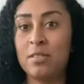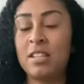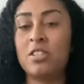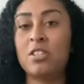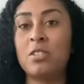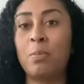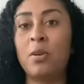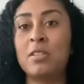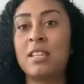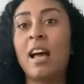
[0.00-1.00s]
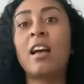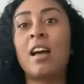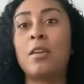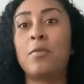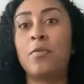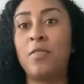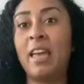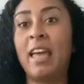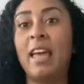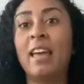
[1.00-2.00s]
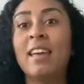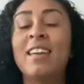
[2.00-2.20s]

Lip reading: it just puts that kind of fear